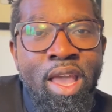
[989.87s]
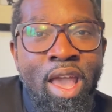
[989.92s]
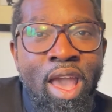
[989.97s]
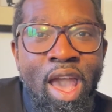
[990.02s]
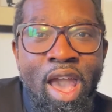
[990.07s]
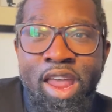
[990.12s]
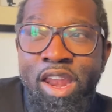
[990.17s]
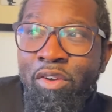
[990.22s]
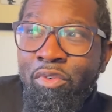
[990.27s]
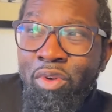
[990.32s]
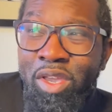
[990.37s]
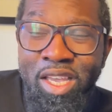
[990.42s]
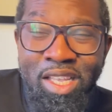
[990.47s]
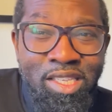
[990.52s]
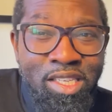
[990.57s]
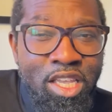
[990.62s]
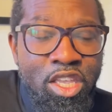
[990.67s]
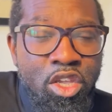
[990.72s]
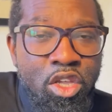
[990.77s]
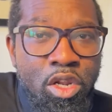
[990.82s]
And if we
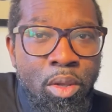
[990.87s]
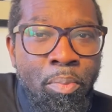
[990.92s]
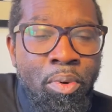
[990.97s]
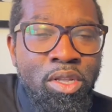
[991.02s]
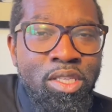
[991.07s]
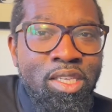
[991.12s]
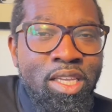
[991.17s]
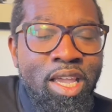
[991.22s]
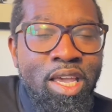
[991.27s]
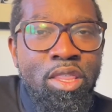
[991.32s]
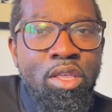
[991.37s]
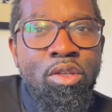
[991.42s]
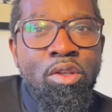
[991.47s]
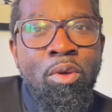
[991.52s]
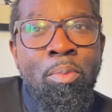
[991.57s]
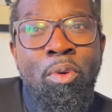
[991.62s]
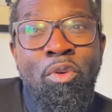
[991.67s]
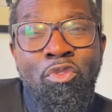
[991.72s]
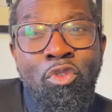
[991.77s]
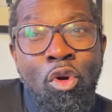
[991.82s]
continue to put together
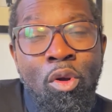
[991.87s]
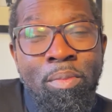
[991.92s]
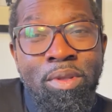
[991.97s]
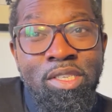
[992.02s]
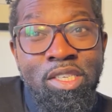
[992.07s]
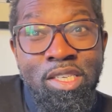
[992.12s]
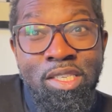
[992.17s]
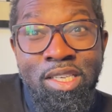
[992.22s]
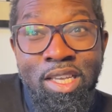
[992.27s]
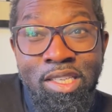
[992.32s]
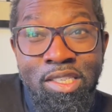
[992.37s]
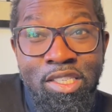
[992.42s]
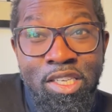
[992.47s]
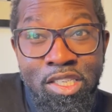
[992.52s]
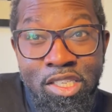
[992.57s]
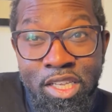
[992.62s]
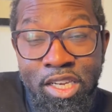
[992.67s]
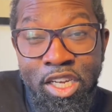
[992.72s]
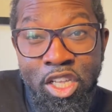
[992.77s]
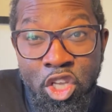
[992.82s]
performances,
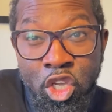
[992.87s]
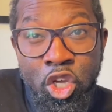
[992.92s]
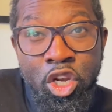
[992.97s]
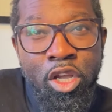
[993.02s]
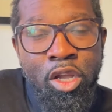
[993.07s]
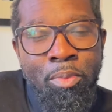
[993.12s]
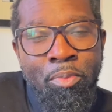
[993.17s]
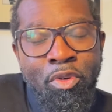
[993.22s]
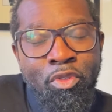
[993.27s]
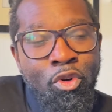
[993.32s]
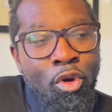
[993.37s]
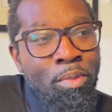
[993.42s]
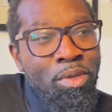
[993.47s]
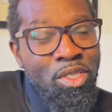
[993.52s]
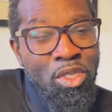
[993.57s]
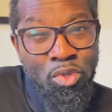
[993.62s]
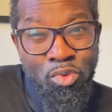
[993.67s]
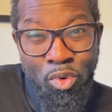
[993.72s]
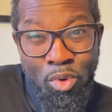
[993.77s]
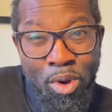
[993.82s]
consistently good
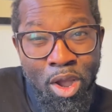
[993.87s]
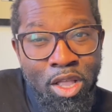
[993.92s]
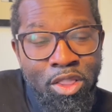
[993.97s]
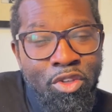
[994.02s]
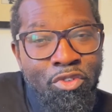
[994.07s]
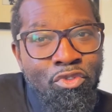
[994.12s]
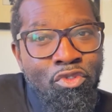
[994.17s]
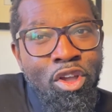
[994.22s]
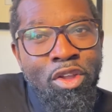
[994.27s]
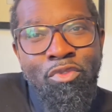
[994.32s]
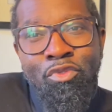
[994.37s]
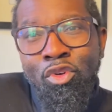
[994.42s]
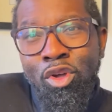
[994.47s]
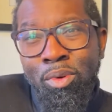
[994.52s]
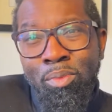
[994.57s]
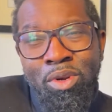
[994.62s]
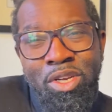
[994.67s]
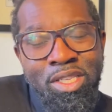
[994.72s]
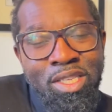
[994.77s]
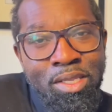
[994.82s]
performances around the front foot,
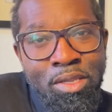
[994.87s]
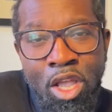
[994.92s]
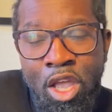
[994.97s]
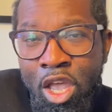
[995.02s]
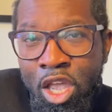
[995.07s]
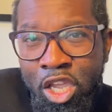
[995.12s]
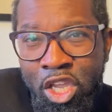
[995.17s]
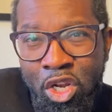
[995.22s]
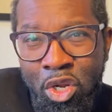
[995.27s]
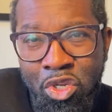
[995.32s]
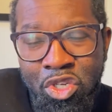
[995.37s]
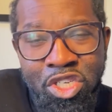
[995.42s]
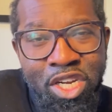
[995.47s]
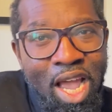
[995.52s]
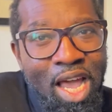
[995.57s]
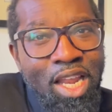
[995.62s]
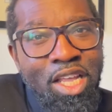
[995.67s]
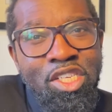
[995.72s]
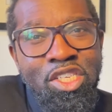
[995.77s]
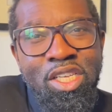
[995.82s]
we're,
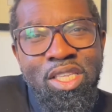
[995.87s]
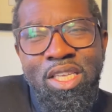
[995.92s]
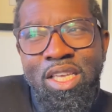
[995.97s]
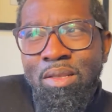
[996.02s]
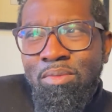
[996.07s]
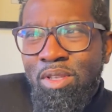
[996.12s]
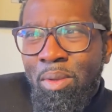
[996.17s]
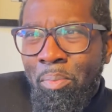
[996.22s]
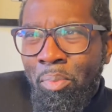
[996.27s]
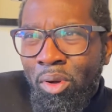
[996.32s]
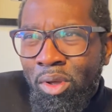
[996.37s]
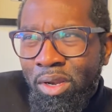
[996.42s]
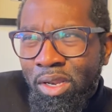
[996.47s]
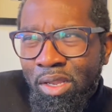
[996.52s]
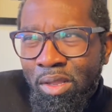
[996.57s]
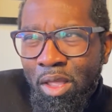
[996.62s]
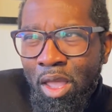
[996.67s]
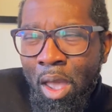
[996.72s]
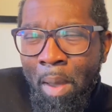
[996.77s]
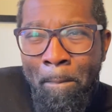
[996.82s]
challenging teams and
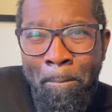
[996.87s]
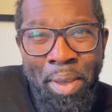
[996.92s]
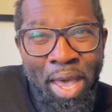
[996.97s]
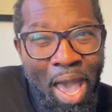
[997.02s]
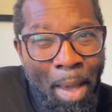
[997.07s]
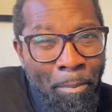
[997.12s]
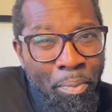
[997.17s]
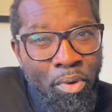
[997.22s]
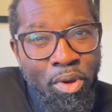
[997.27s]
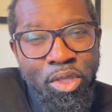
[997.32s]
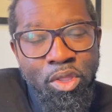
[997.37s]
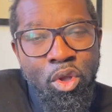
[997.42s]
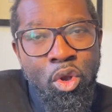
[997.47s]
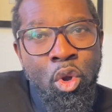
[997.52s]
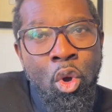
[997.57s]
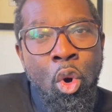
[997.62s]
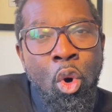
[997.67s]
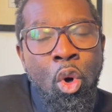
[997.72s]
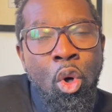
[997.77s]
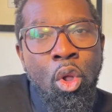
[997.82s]
peppering their
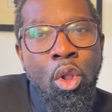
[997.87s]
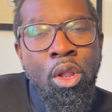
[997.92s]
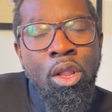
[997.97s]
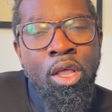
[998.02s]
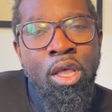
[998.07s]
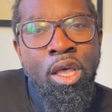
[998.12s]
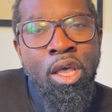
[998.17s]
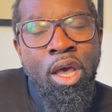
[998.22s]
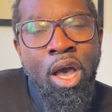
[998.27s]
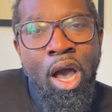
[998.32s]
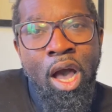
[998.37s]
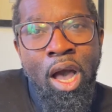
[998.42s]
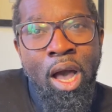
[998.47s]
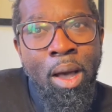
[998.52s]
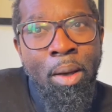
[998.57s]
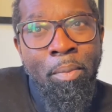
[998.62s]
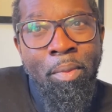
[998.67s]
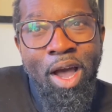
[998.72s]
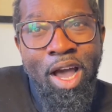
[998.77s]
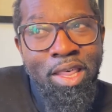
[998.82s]
goal,
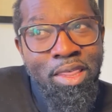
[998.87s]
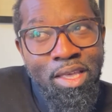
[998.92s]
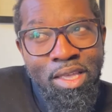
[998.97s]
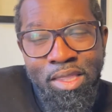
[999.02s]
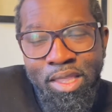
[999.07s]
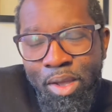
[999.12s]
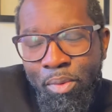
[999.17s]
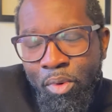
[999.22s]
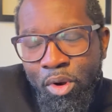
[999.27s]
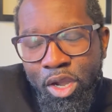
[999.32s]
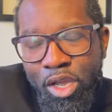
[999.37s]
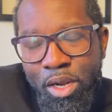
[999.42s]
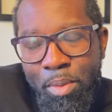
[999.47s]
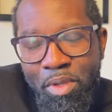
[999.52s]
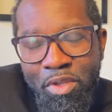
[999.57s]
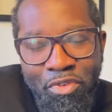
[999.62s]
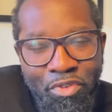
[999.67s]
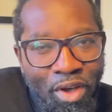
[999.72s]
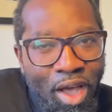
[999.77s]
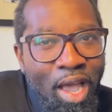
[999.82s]
I think that we're going to
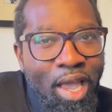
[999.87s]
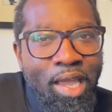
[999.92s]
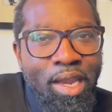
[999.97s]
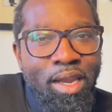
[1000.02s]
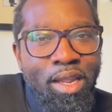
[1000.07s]
be fine.